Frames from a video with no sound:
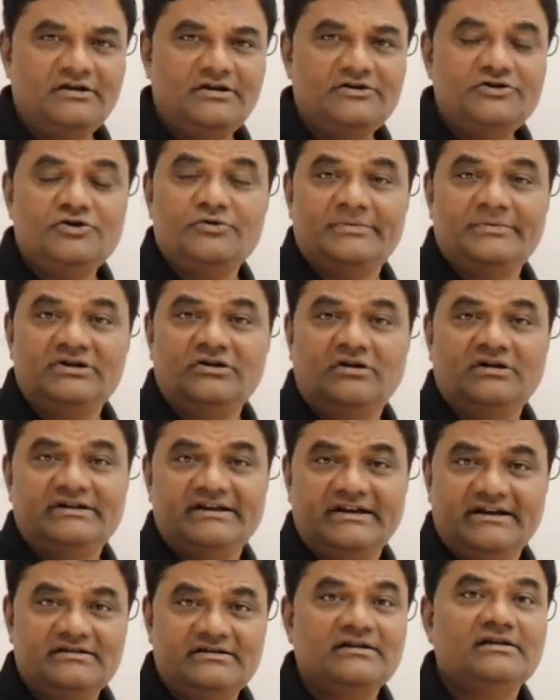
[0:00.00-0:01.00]
you may not
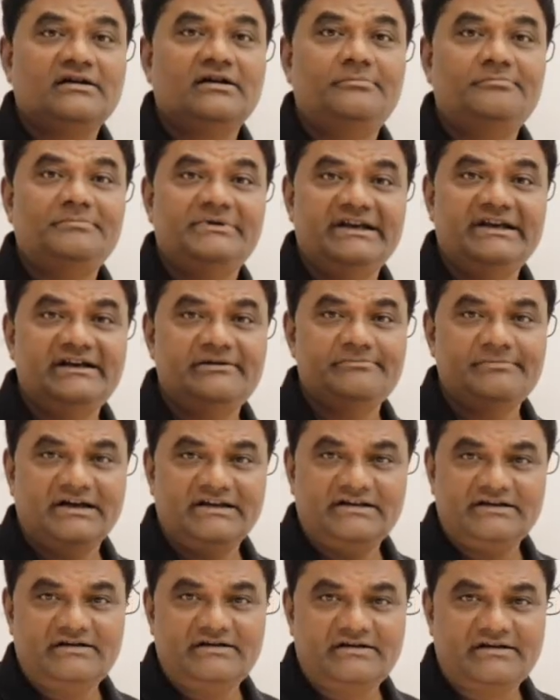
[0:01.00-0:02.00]
get a complete
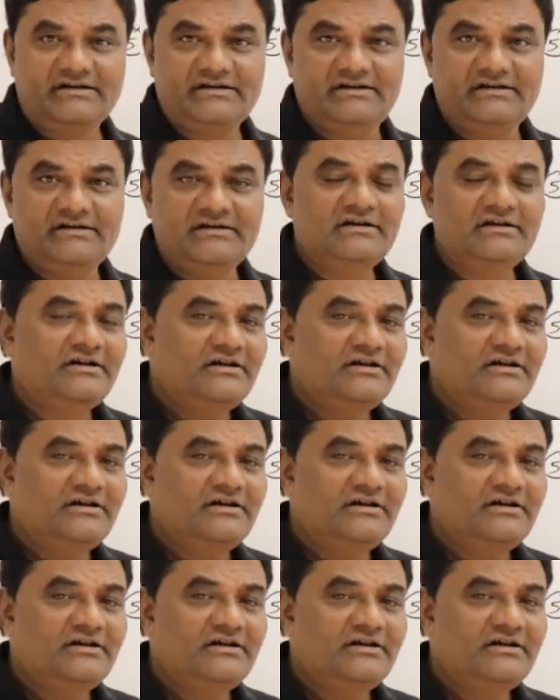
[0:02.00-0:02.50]
binary tree.